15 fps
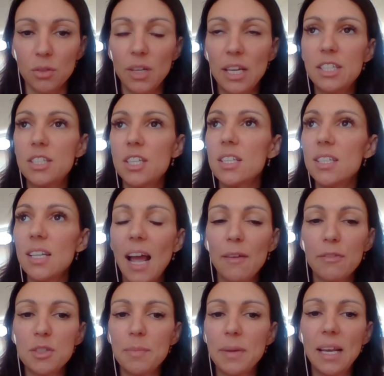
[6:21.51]
It doesn't have
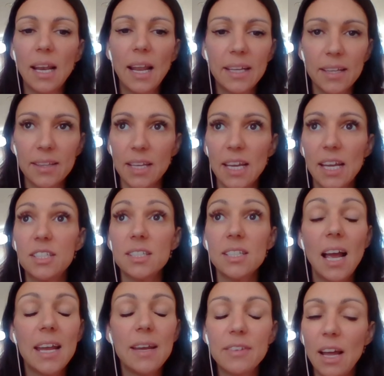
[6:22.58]
to be lengthy. It
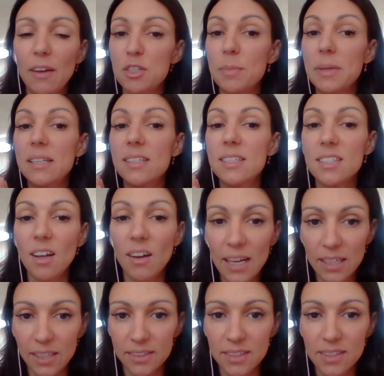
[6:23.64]
doesn't even have to be in
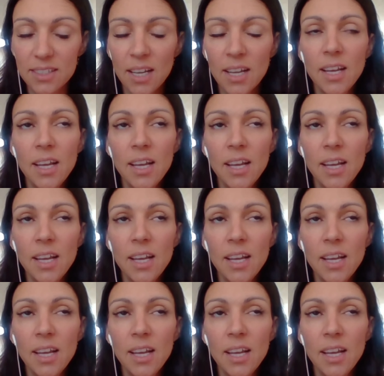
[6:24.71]
silence.